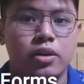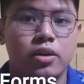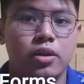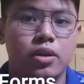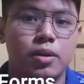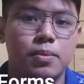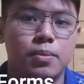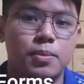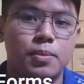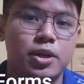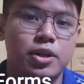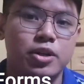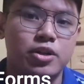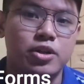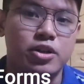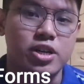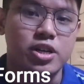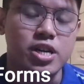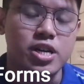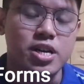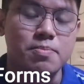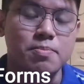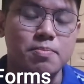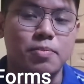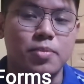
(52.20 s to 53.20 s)
Number
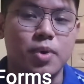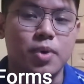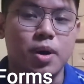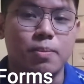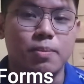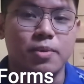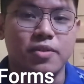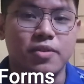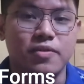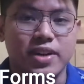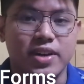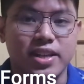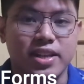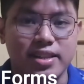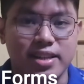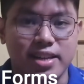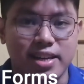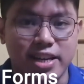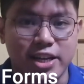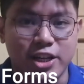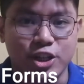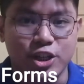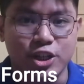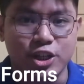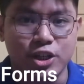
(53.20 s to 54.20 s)
3, proper
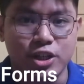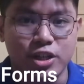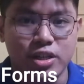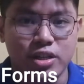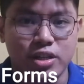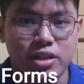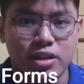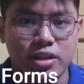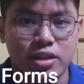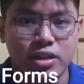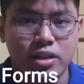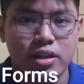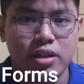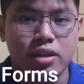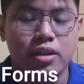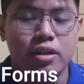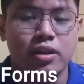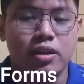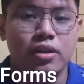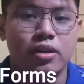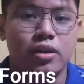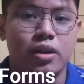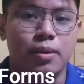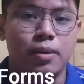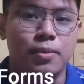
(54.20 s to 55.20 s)
ventilation.
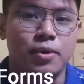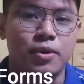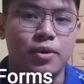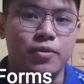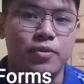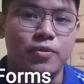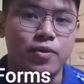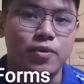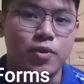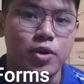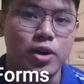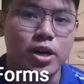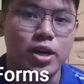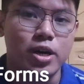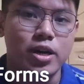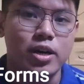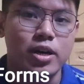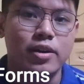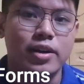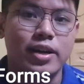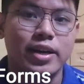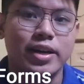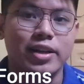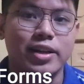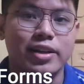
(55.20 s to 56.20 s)
Number
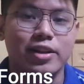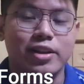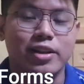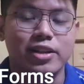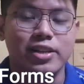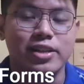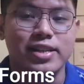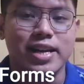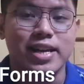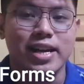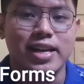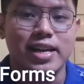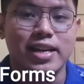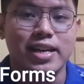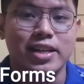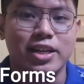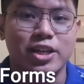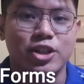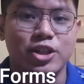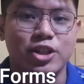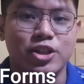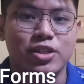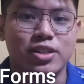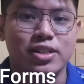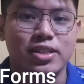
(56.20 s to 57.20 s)
4, regular
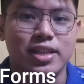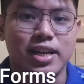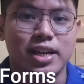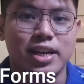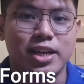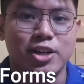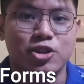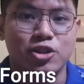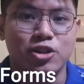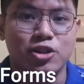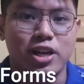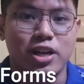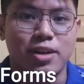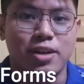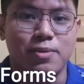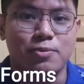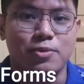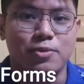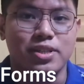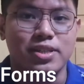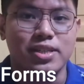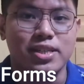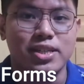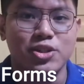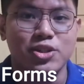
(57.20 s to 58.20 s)
sanitation schedule and
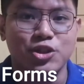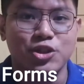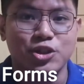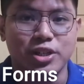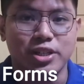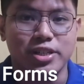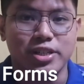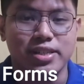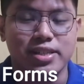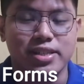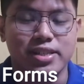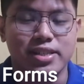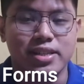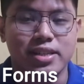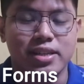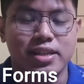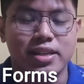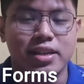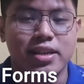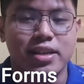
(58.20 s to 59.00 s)
procedures.